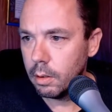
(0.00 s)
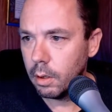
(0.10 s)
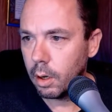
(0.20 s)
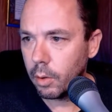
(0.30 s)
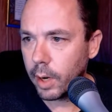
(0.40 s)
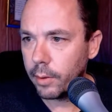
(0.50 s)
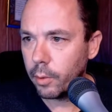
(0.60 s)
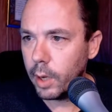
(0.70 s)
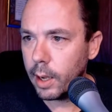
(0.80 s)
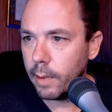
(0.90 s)
around the
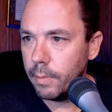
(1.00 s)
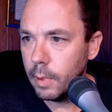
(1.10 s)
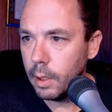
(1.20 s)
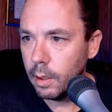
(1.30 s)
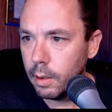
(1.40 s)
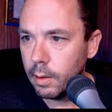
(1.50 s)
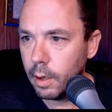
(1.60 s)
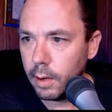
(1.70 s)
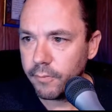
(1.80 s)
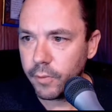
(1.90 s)
web.
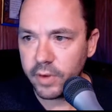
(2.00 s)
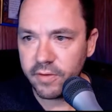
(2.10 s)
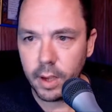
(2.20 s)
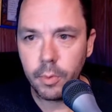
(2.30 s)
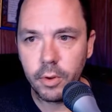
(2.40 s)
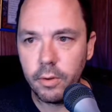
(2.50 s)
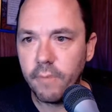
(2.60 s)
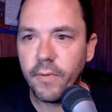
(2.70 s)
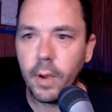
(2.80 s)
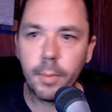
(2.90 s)
For example, you can
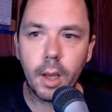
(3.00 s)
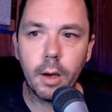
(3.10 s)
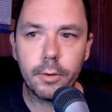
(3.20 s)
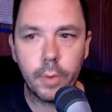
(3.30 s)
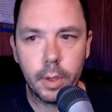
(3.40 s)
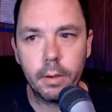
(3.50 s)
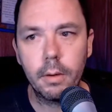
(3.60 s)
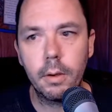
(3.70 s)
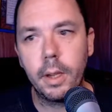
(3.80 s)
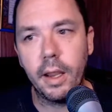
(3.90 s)
follow me on
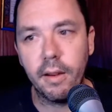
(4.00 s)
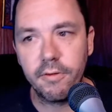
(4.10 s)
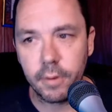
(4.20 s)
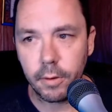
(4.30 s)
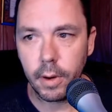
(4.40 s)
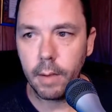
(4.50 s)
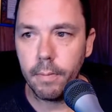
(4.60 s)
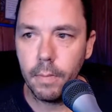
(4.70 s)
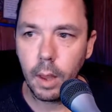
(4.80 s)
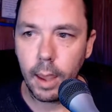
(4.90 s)
Twitter, Instagram,
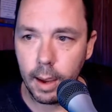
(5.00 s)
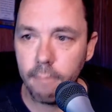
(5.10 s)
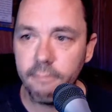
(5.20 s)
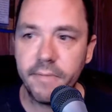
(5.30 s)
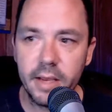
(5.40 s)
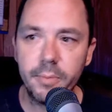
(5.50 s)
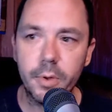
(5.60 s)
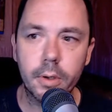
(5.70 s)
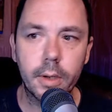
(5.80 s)
and Facebook.